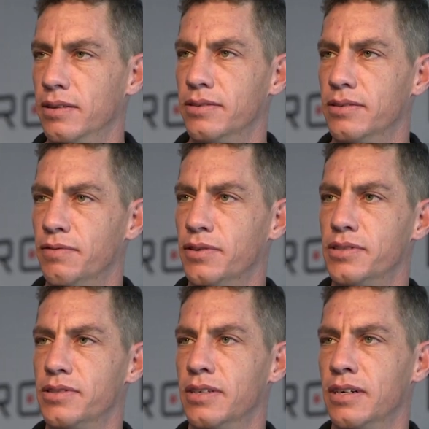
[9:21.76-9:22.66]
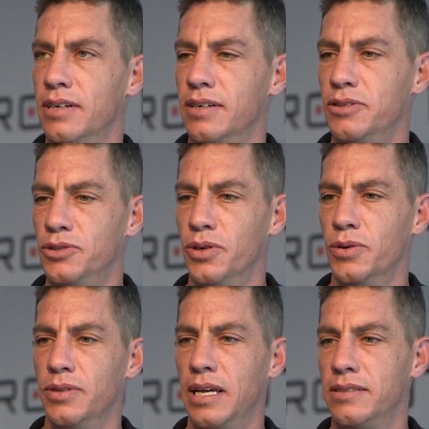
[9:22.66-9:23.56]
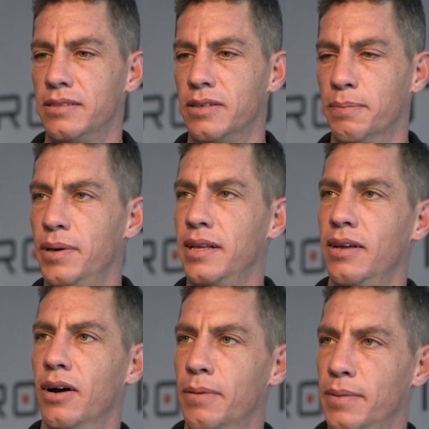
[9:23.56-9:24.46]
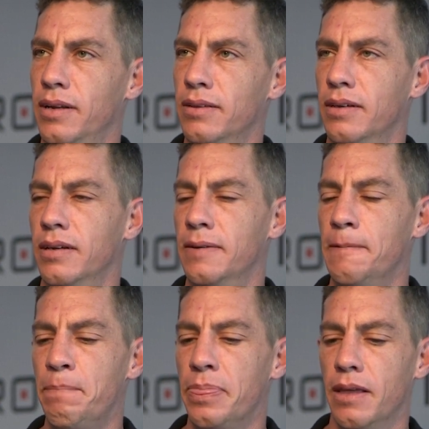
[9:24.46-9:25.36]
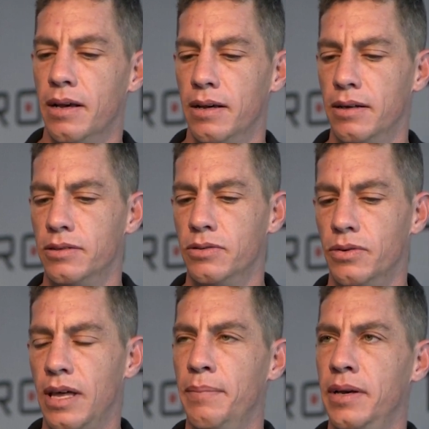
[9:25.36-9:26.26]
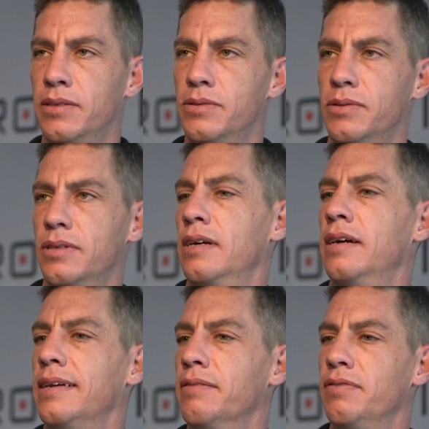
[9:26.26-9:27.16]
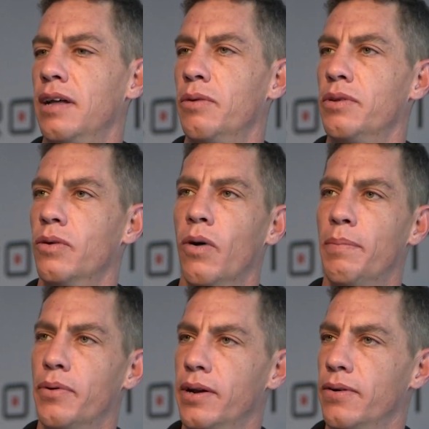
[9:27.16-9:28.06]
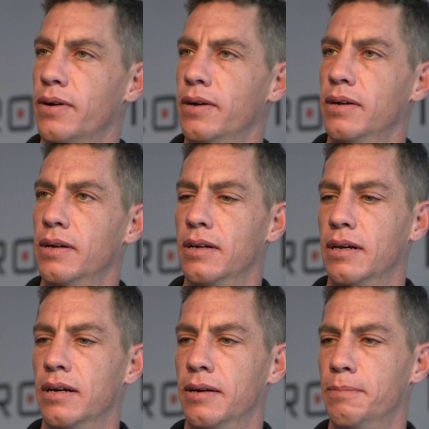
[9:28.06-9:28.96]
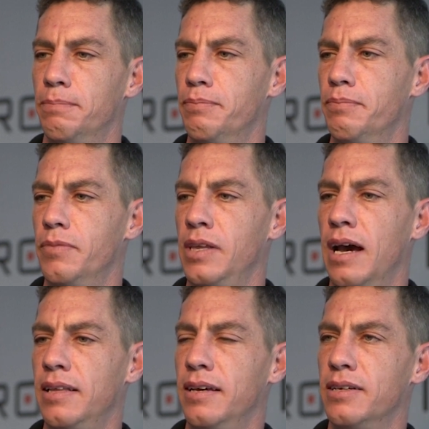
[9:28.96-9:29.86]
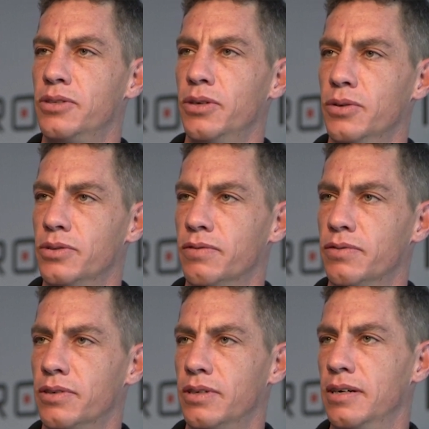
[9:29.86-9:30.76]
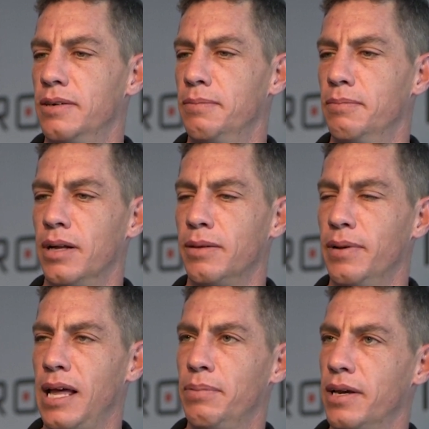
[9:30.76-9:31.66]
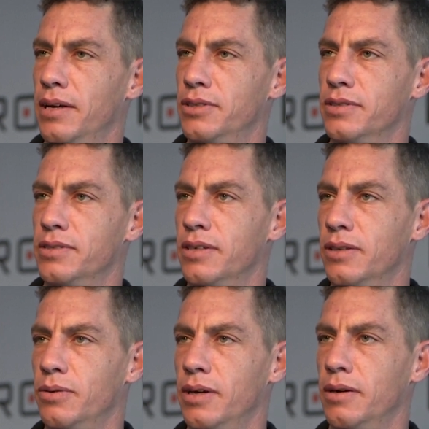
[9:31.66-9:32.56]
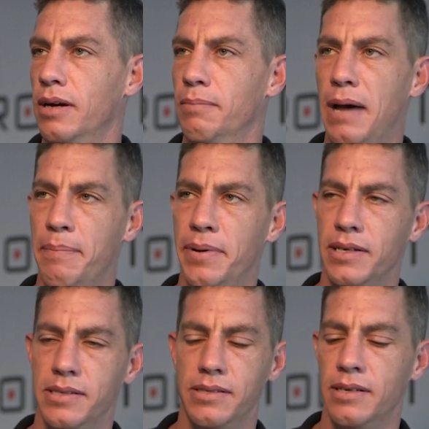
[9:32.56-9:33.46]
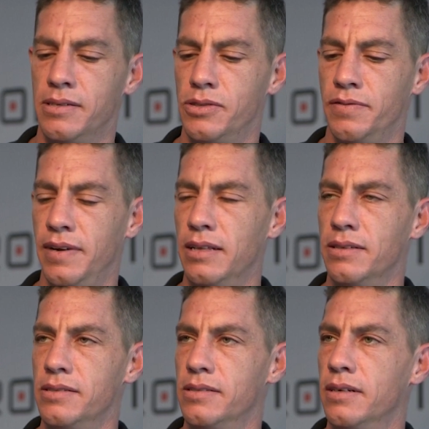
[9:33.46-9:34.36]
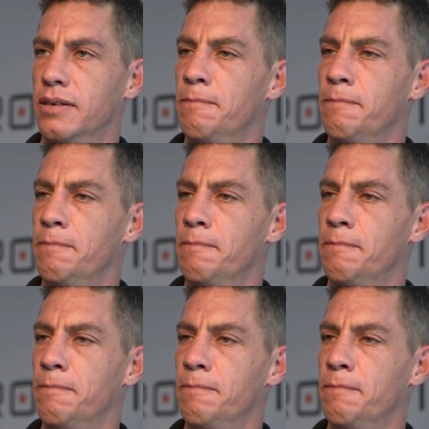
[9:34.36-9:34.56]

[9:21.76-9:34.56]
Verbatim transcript: This is the first uh, drone that's completely automated, uh, so that means uh, it can fly with no operator. Um, the idea is to use it for uh, multiple applications, including uh, mapping, uh, surveillance,